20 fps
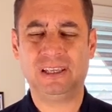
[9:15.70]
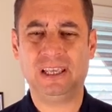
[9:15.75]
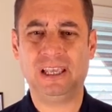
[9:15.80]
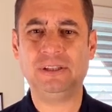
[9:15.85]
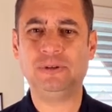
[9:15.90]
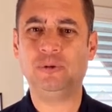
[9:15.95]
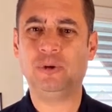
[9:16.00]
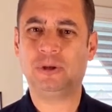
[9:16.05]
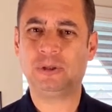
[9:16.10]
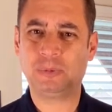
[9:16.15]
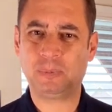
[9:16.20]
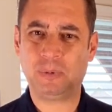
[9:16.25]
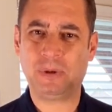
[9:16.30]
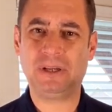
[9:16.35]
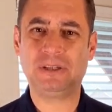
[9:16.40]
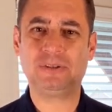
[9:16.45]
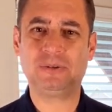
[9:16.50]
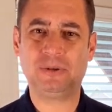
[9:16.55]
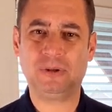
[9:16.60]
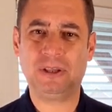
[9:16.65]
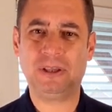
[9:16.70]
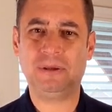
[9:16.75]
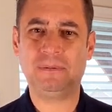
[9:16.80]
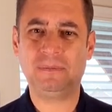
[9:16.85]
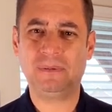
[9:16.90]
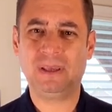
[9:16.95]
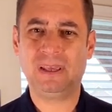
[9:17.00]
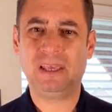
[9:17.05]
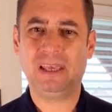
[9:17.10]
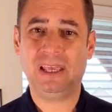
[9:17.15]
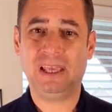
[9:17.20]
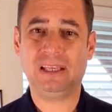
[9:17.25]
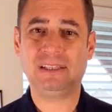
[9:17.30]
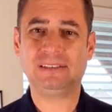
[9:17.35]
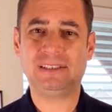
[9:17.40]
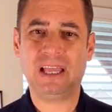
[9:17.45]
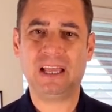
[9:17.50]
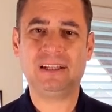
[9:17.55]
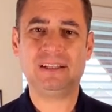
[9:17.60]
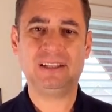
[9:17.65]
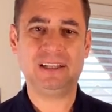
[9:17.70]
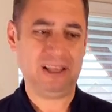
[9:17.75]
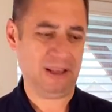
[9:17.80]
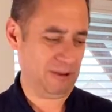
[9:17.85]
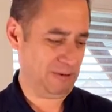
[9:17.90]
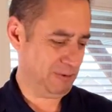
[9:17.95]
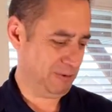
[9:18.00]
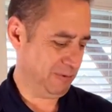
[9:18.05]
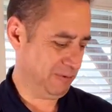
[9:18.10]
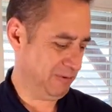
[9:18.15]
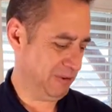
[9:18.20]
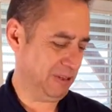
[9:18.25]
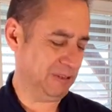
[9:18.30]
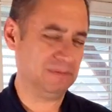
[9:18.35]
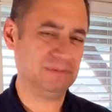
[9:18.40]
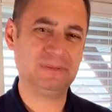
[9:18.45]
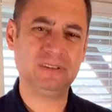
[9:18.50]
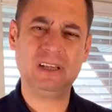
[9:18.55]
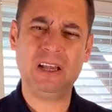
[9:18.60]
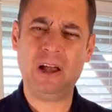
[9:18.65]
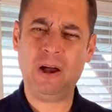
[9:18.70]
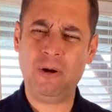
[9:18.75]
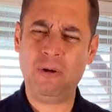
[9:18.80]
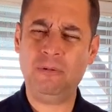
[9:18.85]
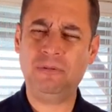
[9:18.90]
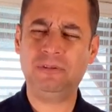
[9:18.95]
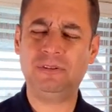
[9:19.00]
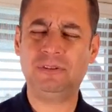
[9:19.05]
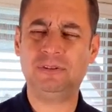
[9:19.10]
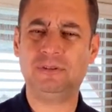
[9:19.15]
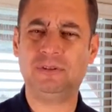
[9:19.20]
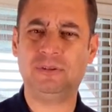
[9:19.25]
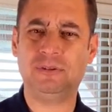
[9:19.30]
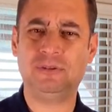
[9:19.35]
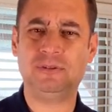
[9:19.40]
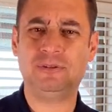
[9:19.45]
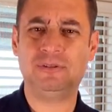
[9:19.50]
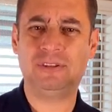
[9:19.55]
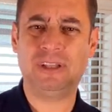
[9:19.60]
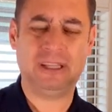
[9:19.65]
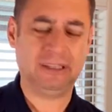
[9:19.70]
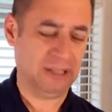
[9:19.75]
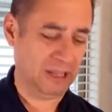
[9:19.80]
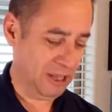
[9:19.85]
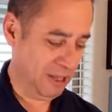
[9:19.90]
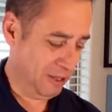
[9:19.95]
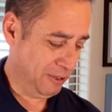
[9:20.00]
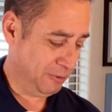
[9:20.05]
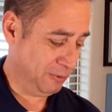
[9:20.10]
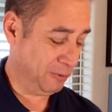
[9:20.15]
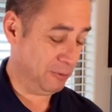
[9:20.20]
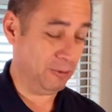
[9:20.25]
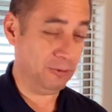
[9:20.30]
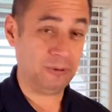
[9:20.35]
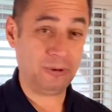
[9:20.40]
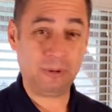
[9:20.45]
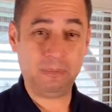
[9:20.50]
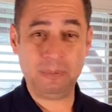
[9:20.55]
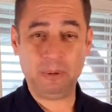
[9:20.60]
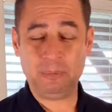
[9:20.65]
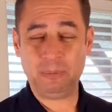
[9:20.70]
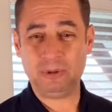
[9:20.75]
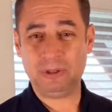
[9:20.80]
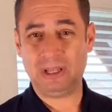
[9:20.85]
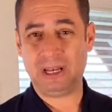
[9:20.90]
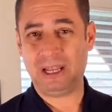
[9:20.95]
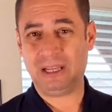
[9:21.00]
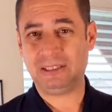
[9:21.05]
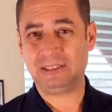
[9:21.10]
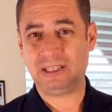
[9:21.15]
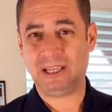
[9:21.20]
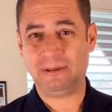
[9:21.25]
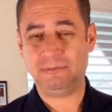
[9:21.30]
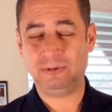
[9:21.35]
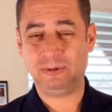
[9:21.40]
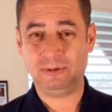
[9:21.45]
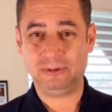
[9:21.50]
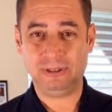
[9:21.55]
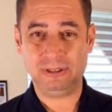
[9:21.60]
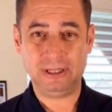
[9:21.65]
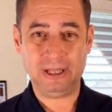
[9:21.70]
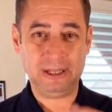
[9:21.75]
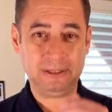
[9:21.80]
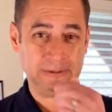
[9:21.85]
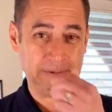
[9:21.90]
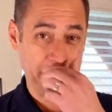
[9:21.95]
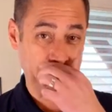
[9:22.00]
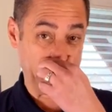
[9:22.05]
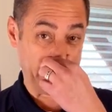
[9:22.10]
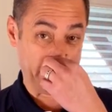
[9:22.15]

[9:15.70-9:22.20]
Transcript: and you express to Him exactly how you feel? How often do you do that? Do you remember the last time you did that?